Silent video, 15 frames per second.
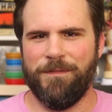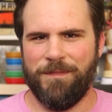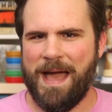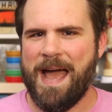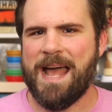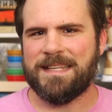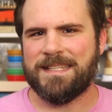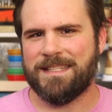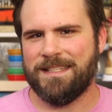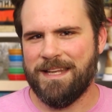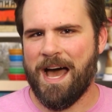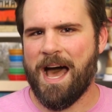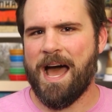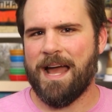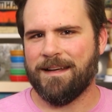That's
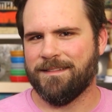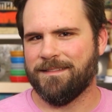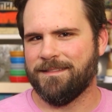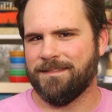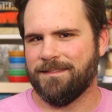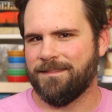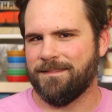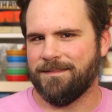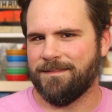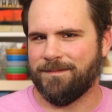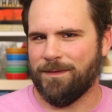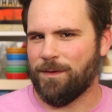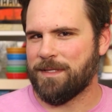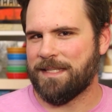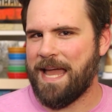not
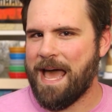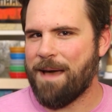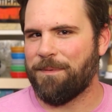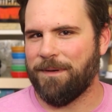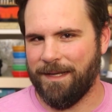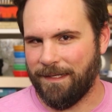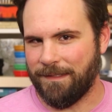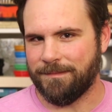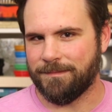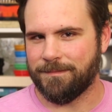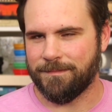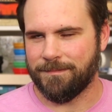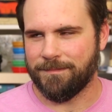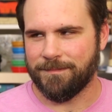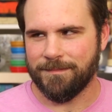what's happening.
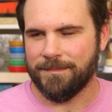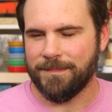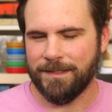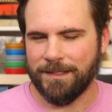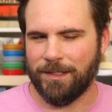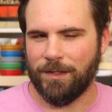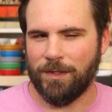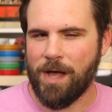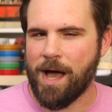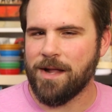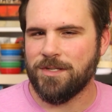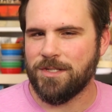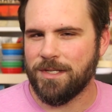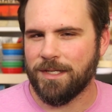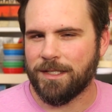The
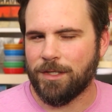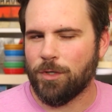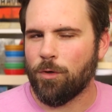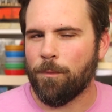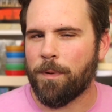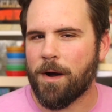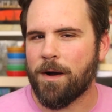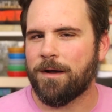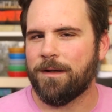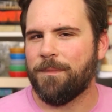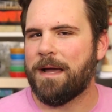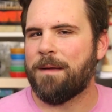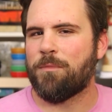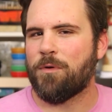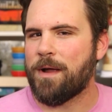logical part of
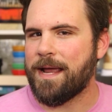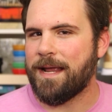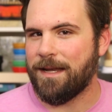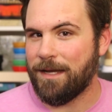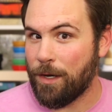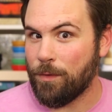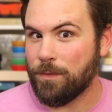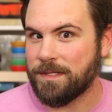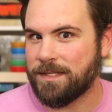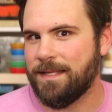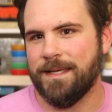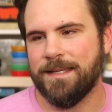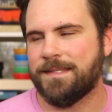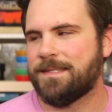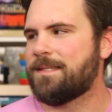my brain knows
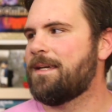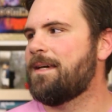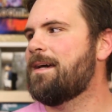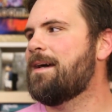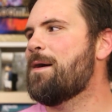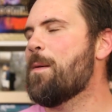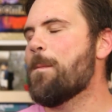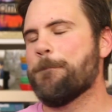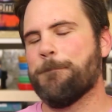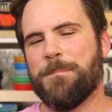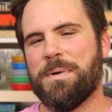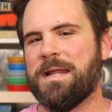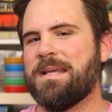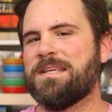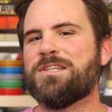this,
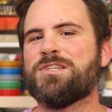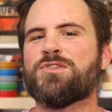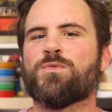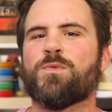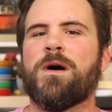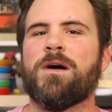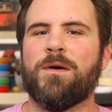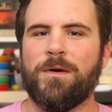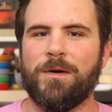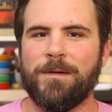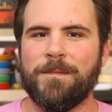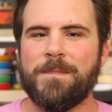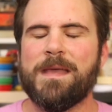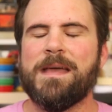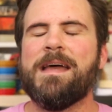but I struggle.
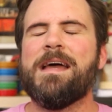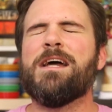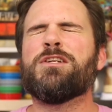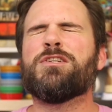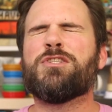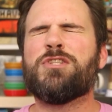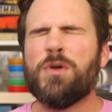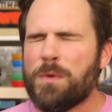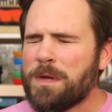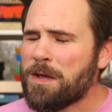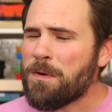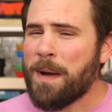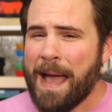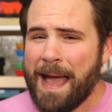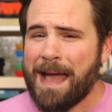Do
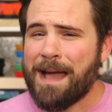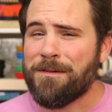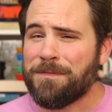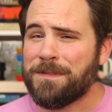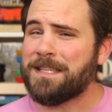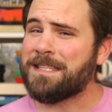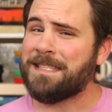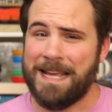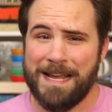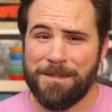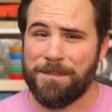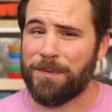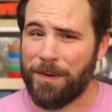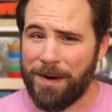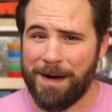you have the
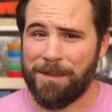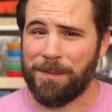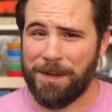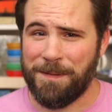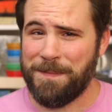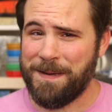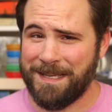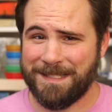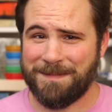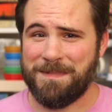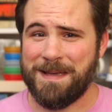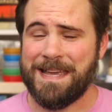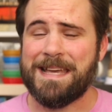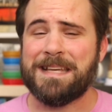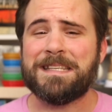same problem as
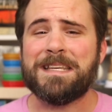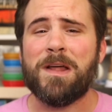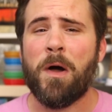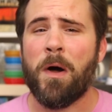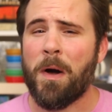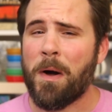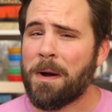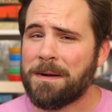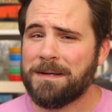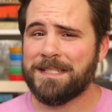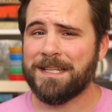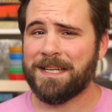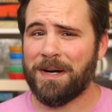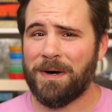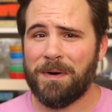me? Is it hard
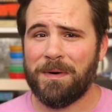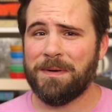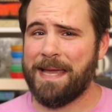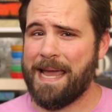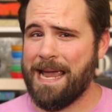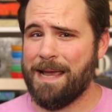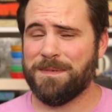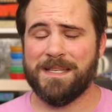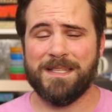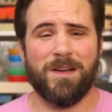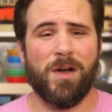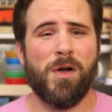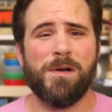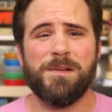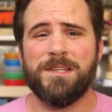to call games? Is it
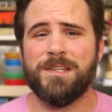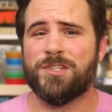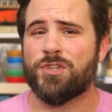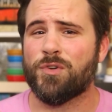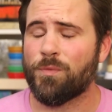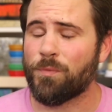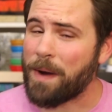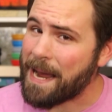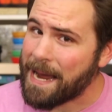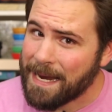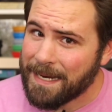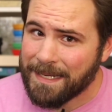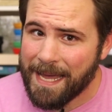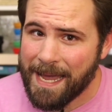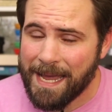hard to
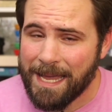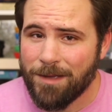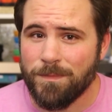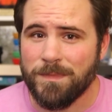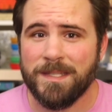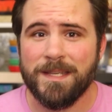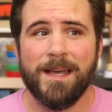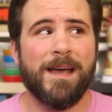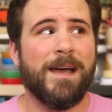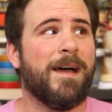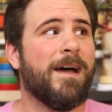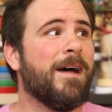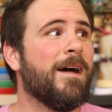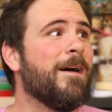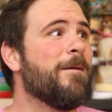trade games?
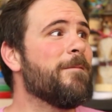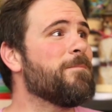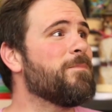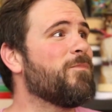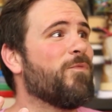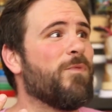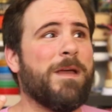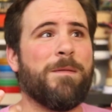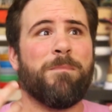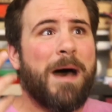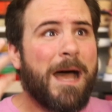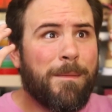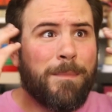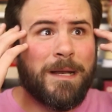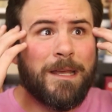In
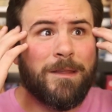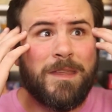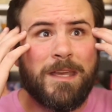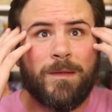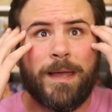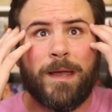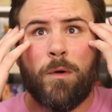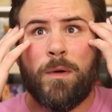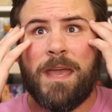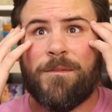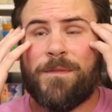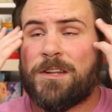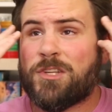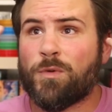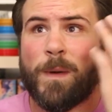my money, I think like, okay,
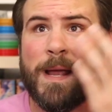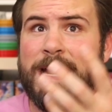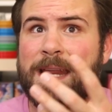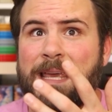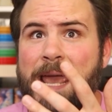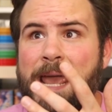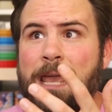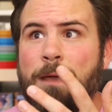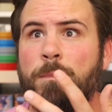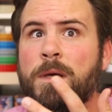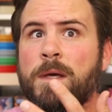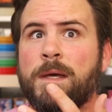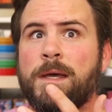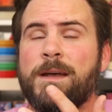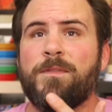if I trade a game,
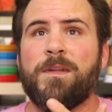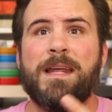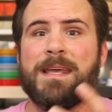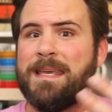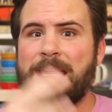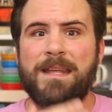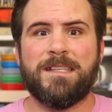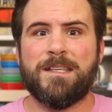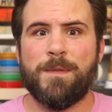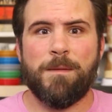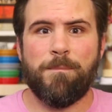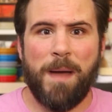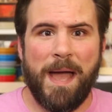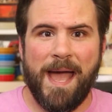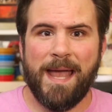then I'm getting
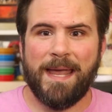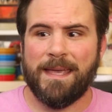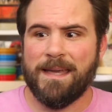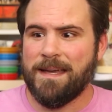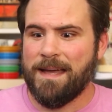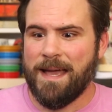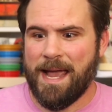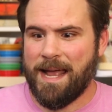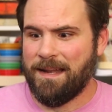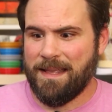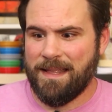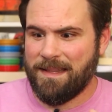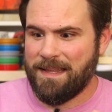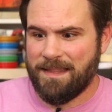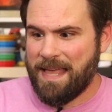something back, and
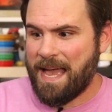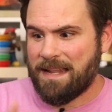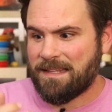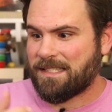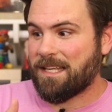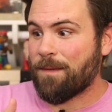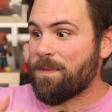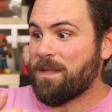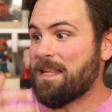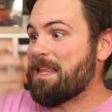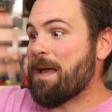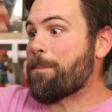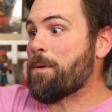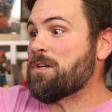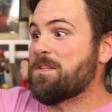it, that's something that
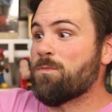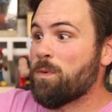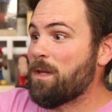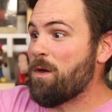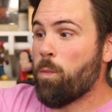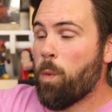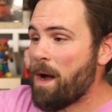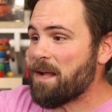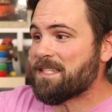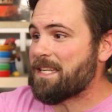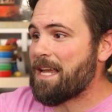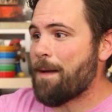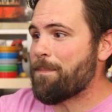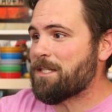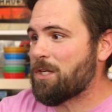that person really wants.
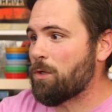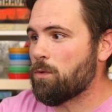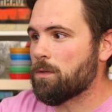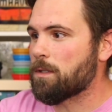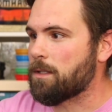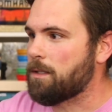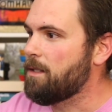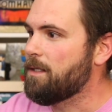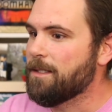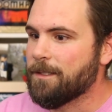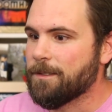Saboteur